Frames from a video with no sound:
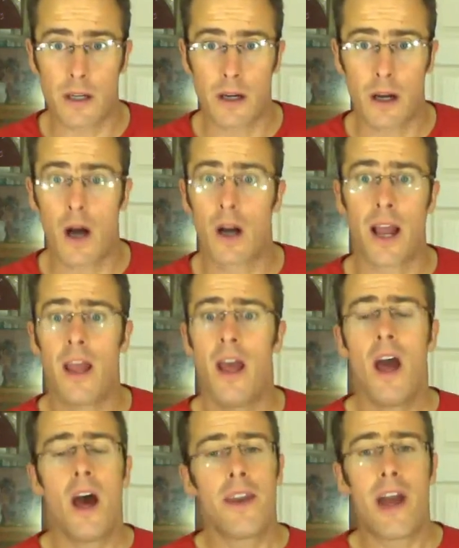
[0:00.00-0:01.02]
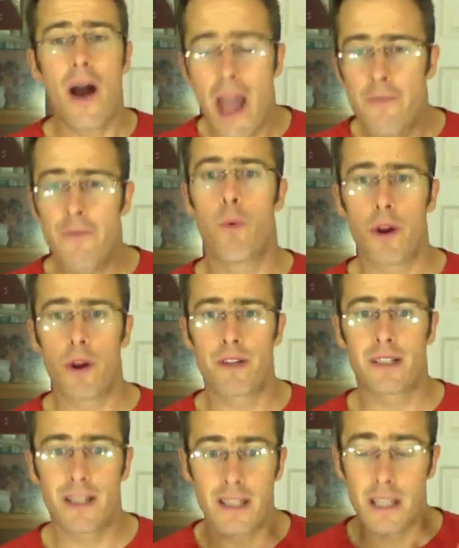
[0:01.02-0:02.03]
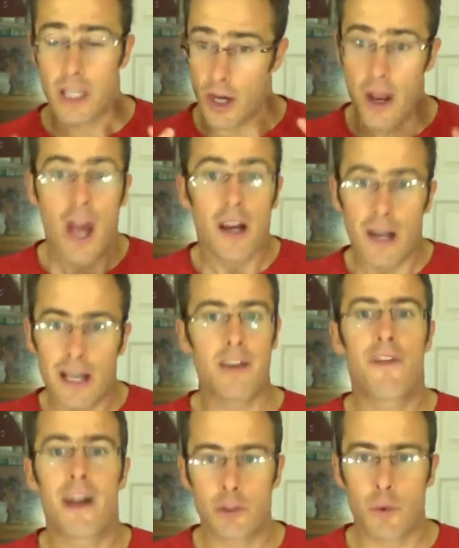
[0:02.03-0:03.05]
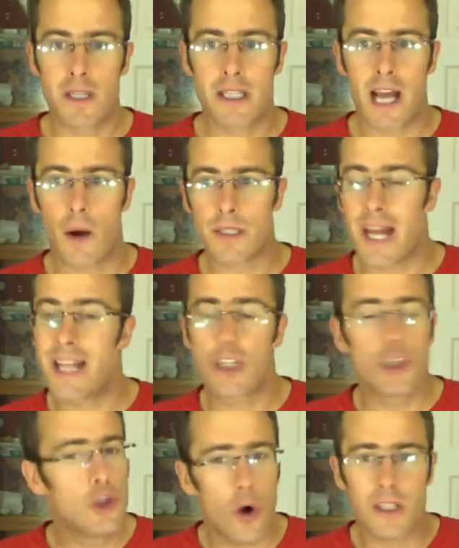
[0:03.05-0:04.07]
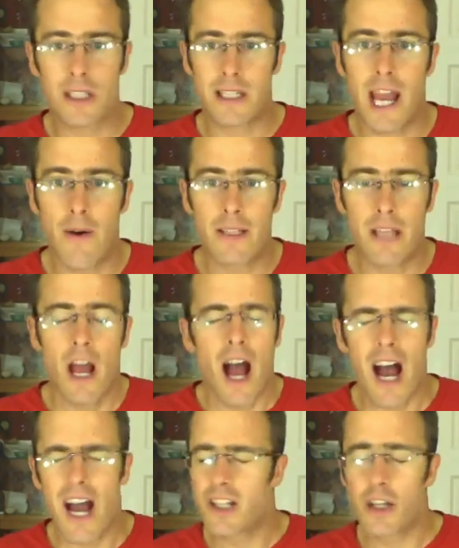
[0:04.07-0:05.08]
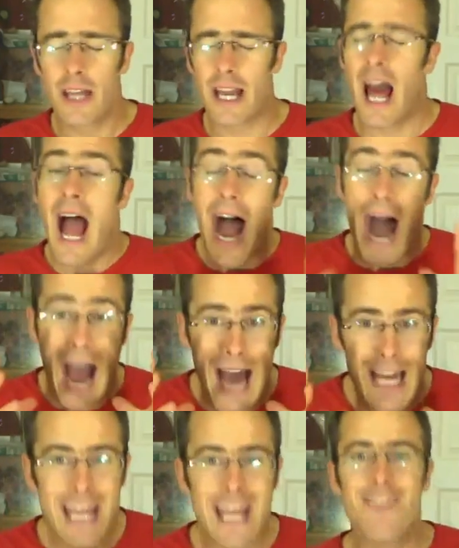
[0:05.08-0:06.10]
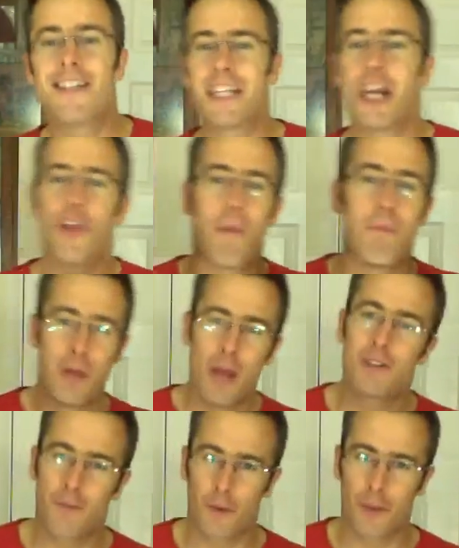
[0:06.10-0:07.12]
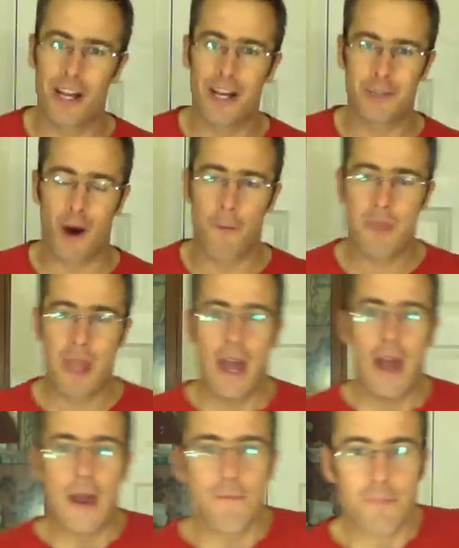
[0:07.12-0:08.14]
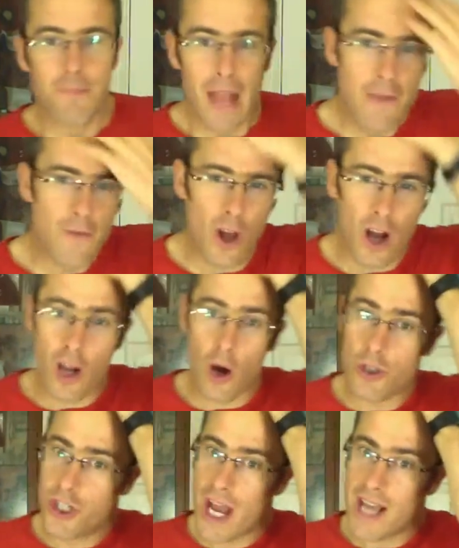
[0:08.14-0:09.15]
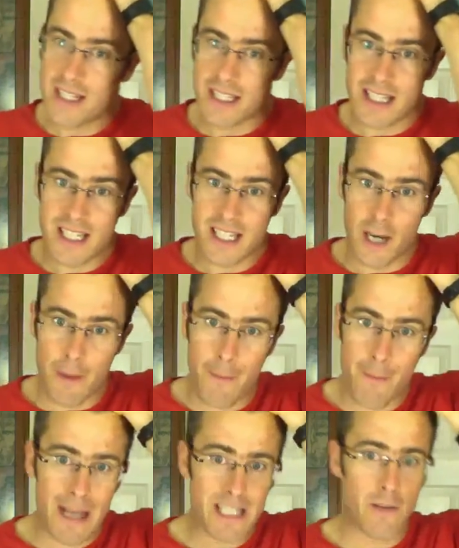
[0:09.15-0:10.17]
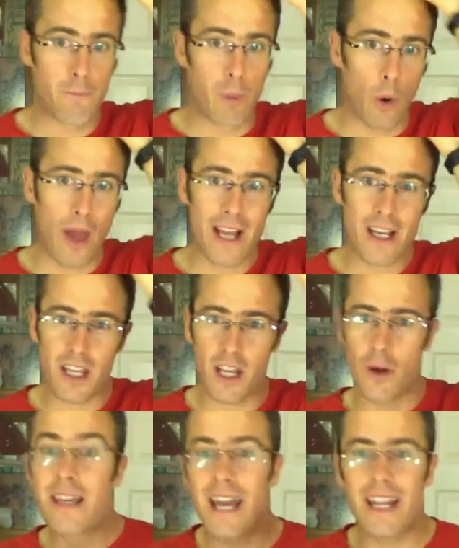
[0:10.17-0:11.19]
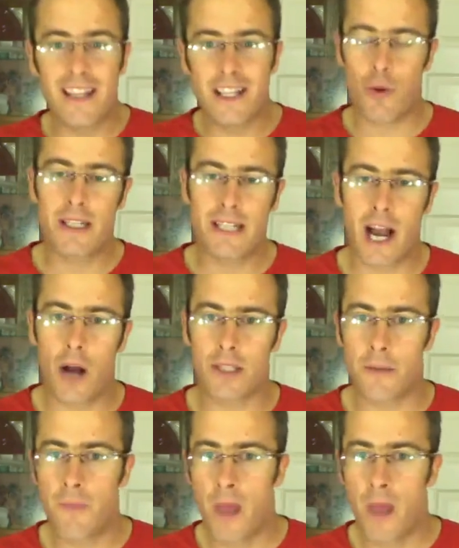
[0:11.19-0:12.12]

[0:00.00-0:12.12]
Okay. Now, every one of us can give that 20 hours, and it's not as scary as you think. And here is the other beautiful thing as well. If you're like, oh, Jesus, this is going to be a massive ball ache, getting these 20 hours in.